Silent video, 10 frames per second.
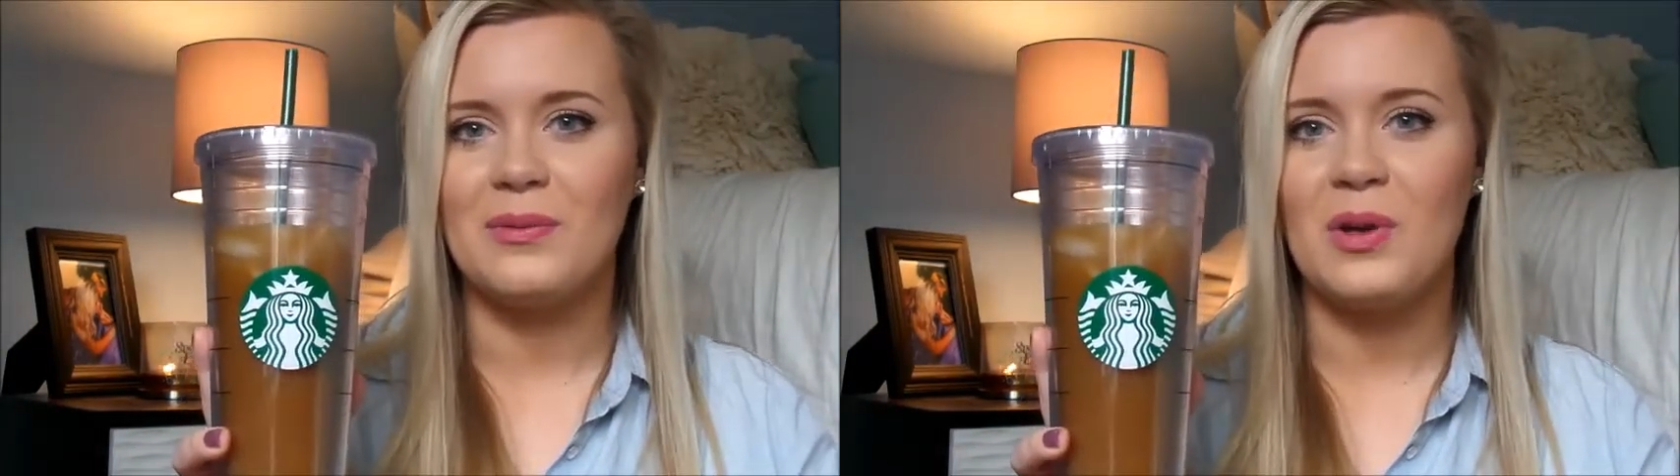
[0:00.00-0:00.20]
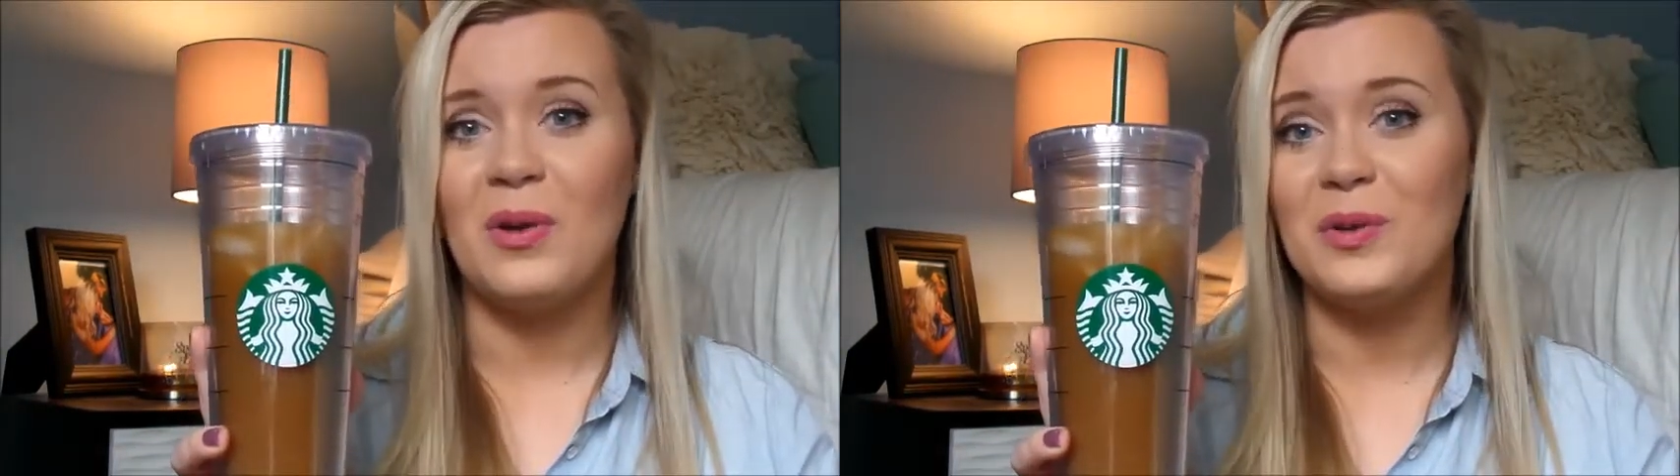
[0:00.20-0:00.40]

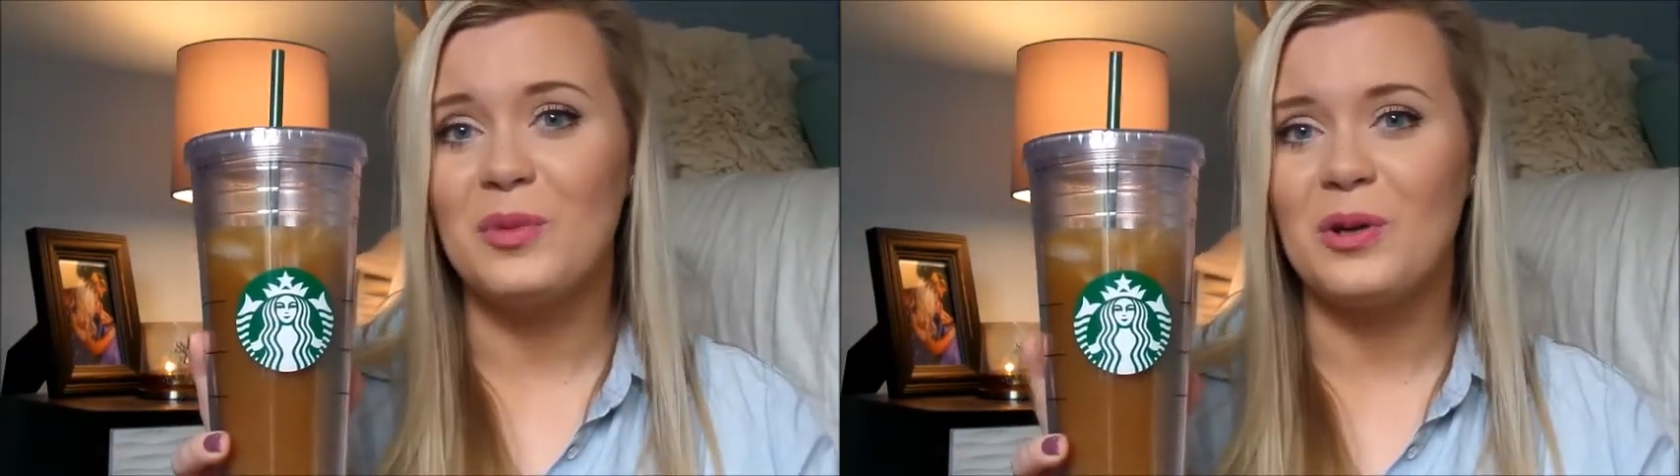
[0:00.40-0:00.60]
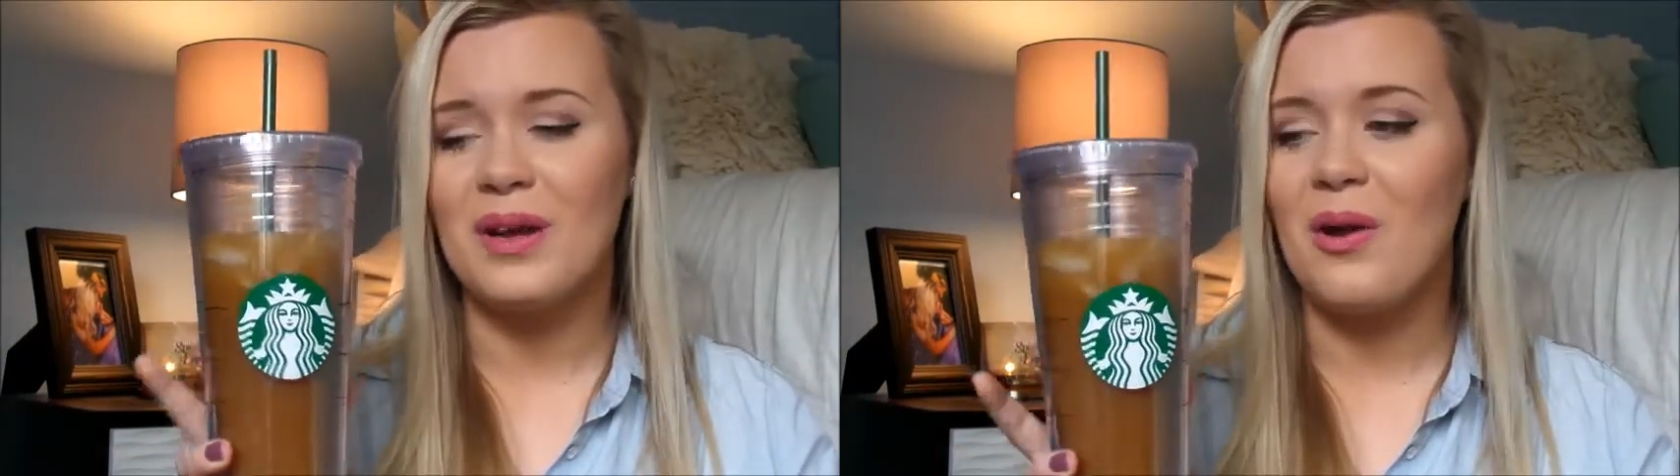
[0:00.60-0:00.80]
cold
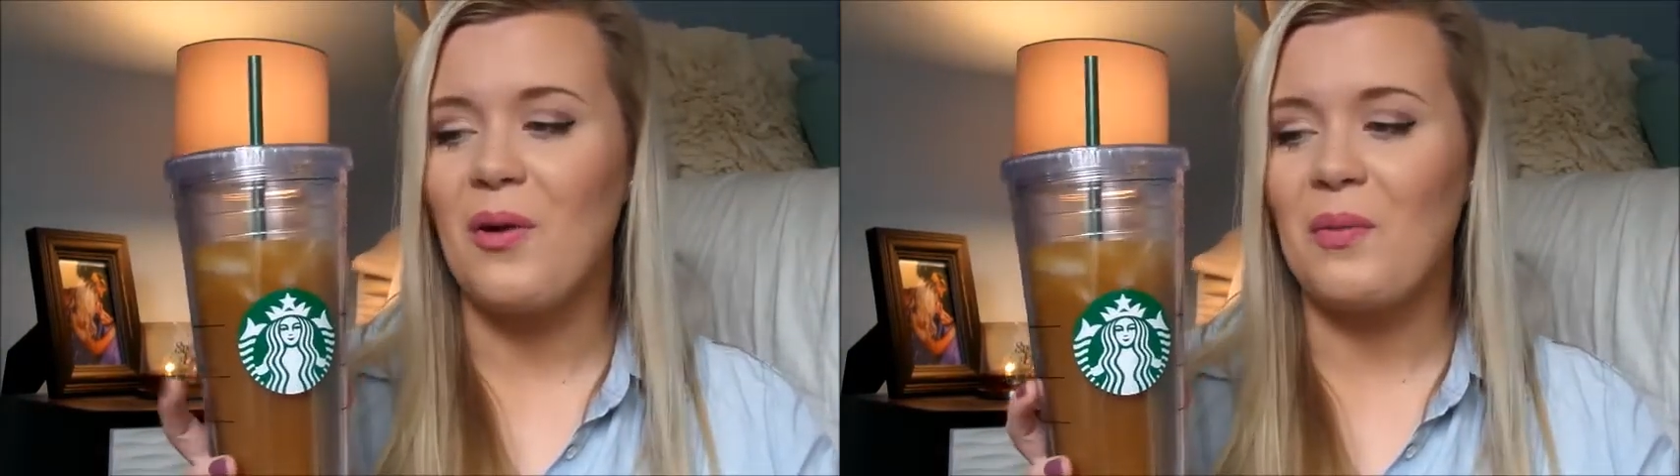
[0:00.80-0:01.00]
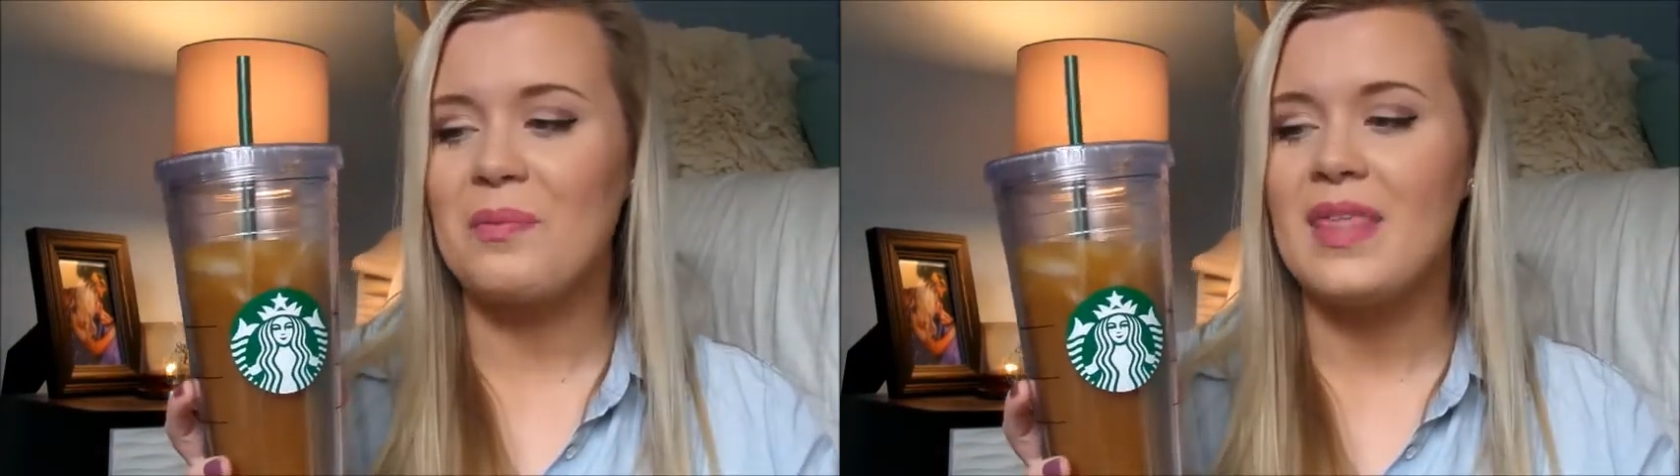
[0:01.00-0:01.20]
brew at
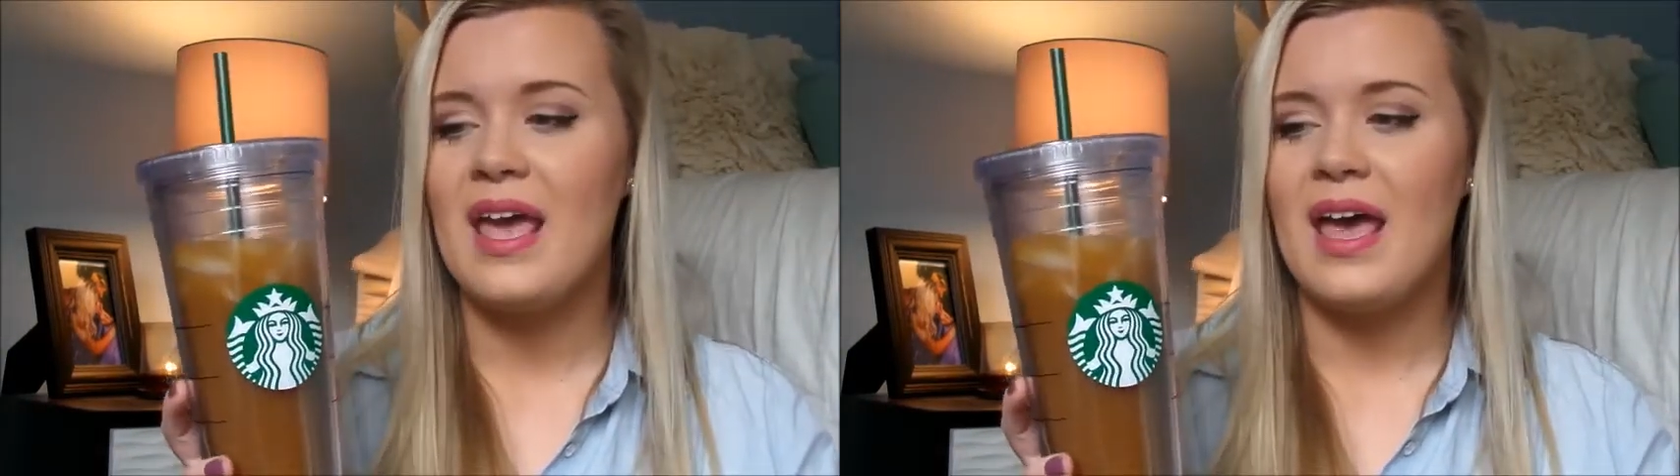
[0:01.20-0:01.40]
home